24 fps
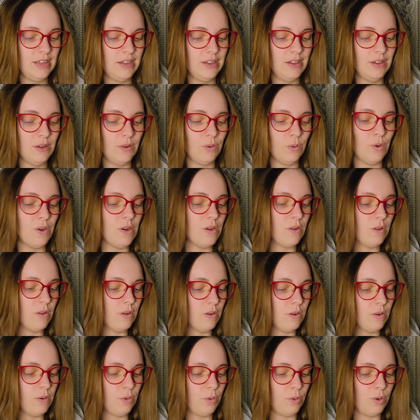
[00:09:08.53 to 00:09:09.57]
Well,
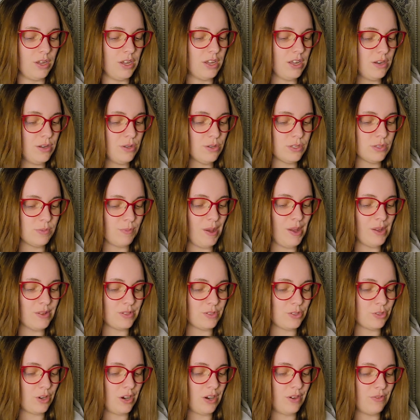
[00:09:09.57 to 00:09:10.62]
we can use spells
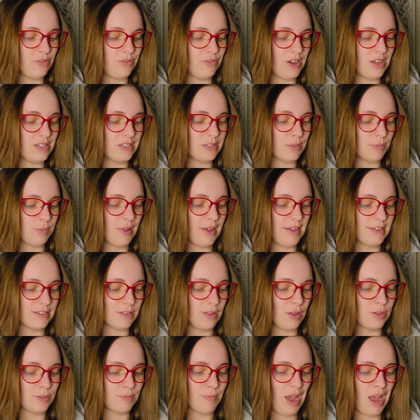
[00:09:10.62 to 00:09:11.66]
and try and find supplies
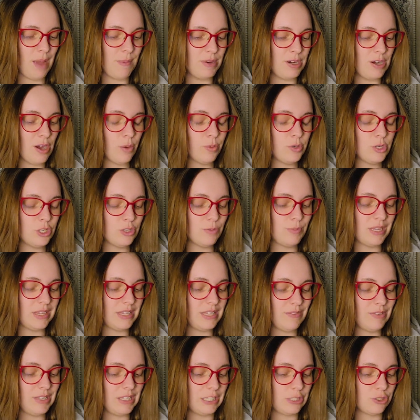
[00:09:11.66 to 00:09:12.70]
close by, but no one should be
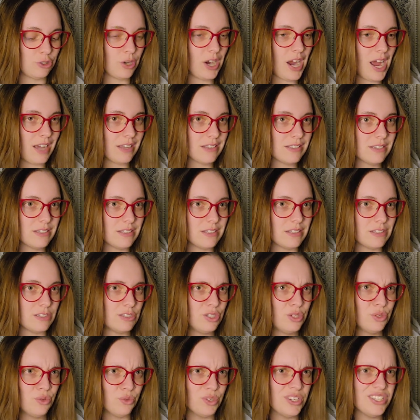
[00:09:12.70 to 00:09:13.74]
leaving the tracks. It's
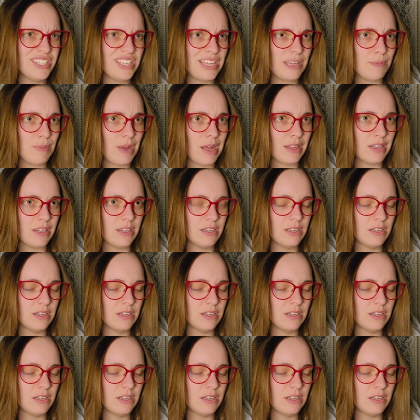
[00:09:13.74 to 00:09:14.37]
too risky, Meli.